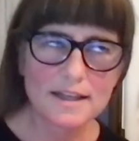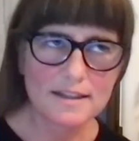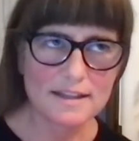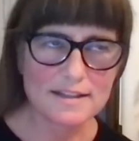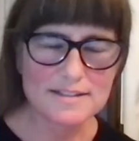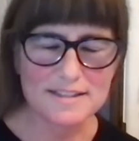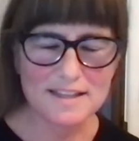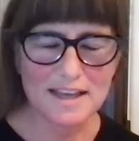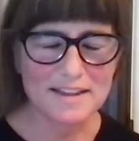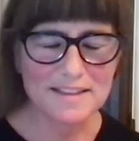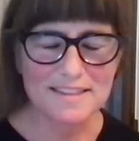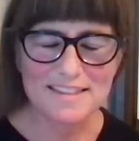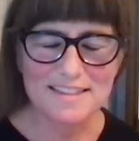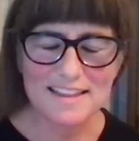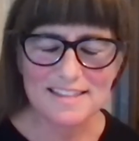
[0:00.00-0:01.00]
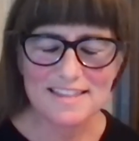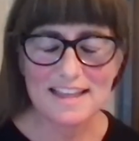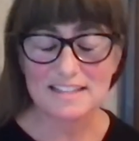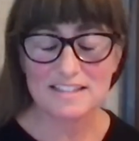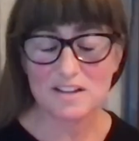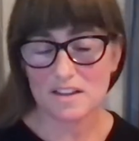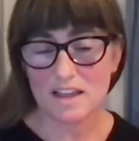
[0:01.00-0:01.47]
that's, I,
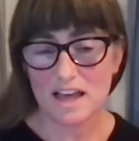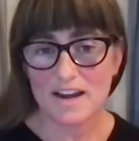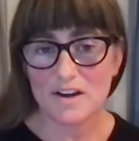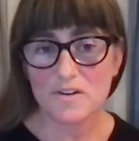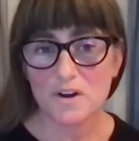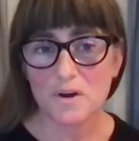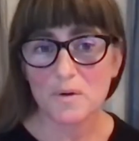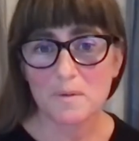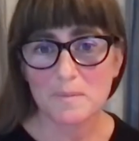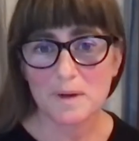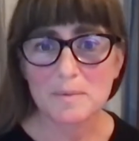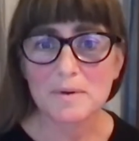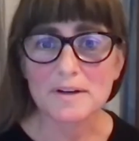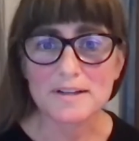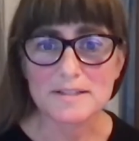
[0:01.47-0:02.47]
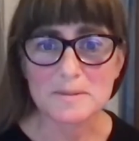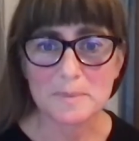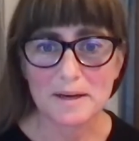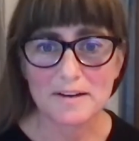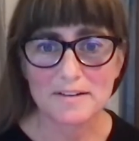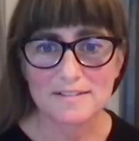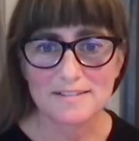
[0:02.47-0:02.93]
that's, a, I don't know what my book is
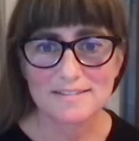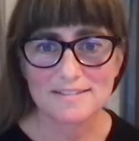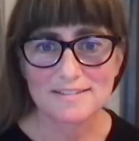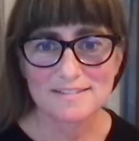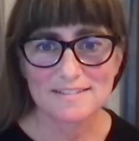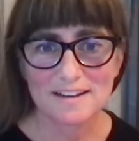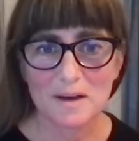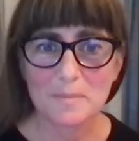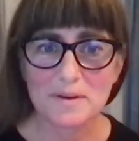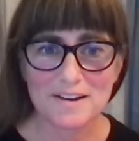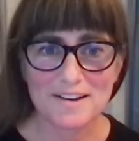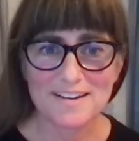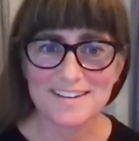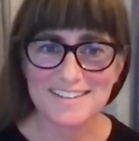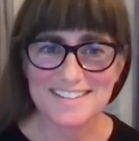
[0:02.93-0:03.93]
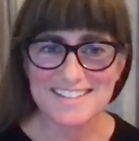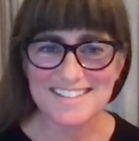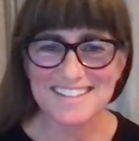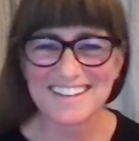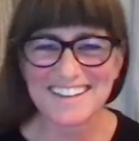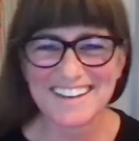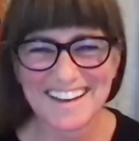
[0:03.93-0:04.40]
about. I'll be honest.
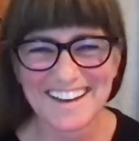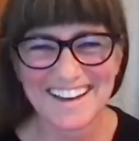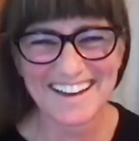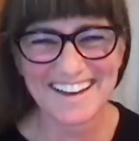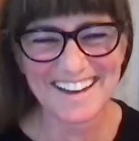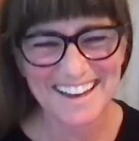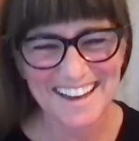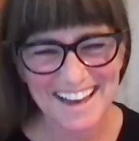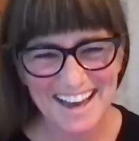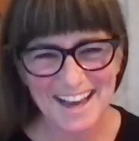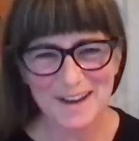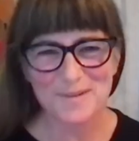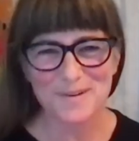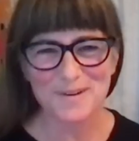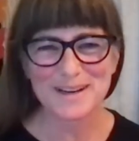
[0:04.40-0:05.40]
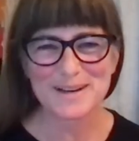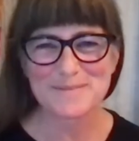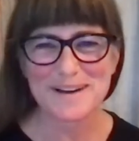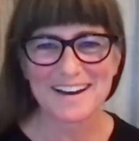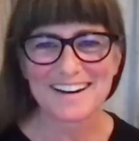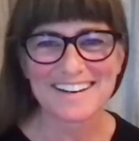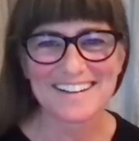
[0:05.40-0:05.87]
If, I worry about